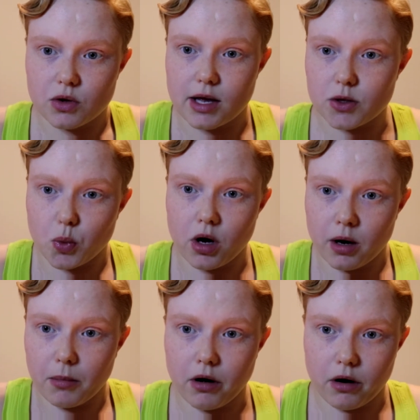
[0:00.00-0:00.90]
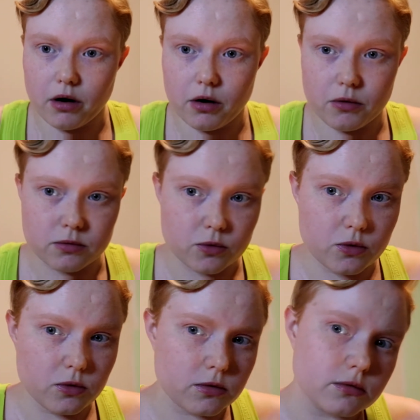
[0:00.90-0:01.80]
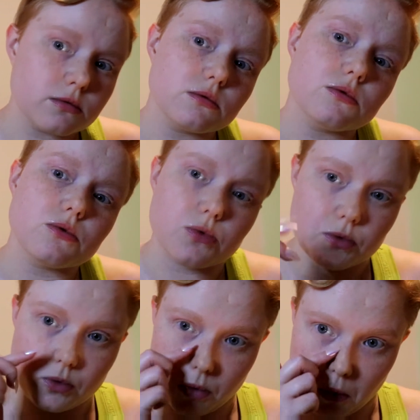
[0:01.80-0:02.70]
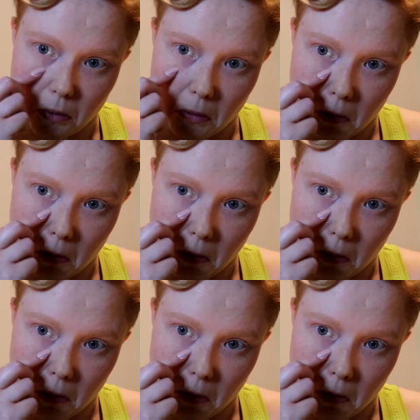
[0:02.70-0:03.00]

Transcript: That's what I'm gonna do. Ooh, ooh, ooh.